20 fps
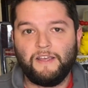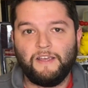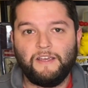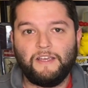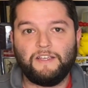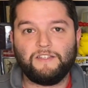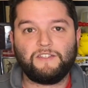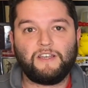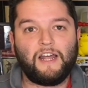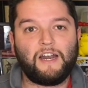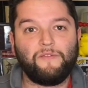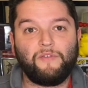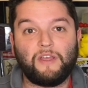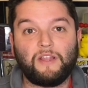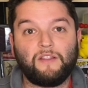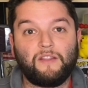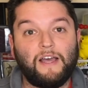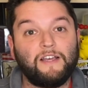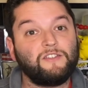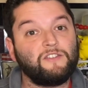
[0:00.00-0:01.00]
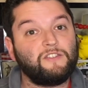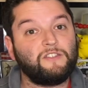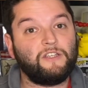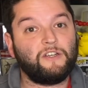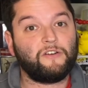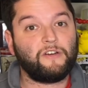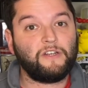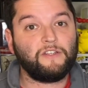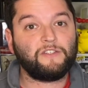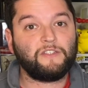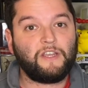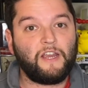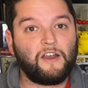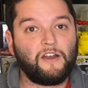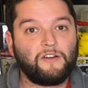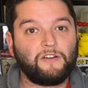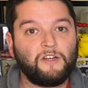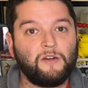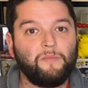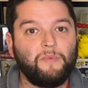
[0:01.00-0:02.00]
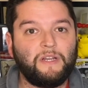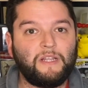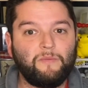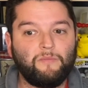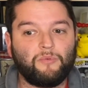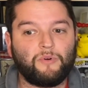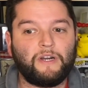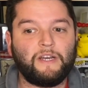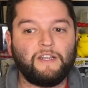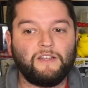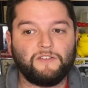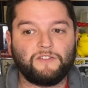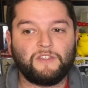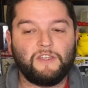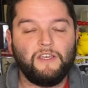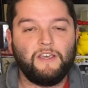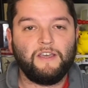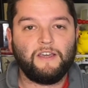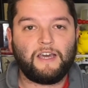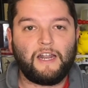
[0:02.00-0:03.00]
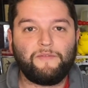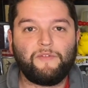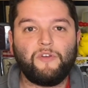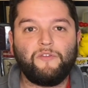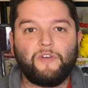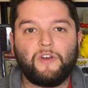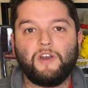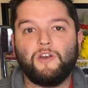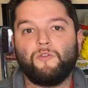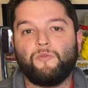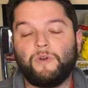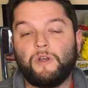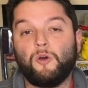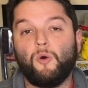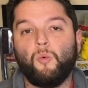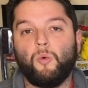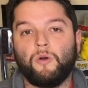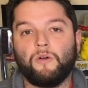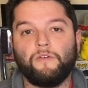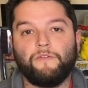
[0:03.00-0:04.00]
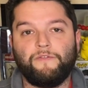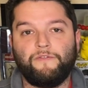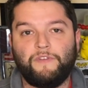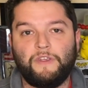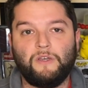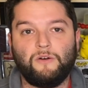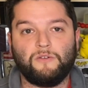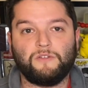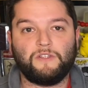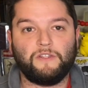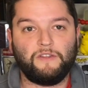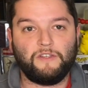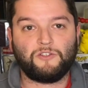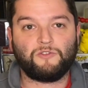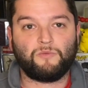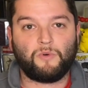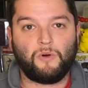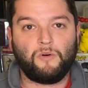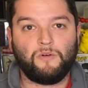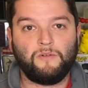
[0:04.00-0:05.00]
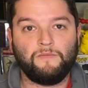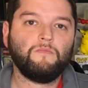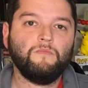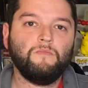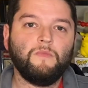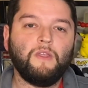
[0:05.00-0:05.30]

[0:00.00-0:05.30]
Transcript: He's kind of a less serious character, but he brings kind of a very real world feel to this role.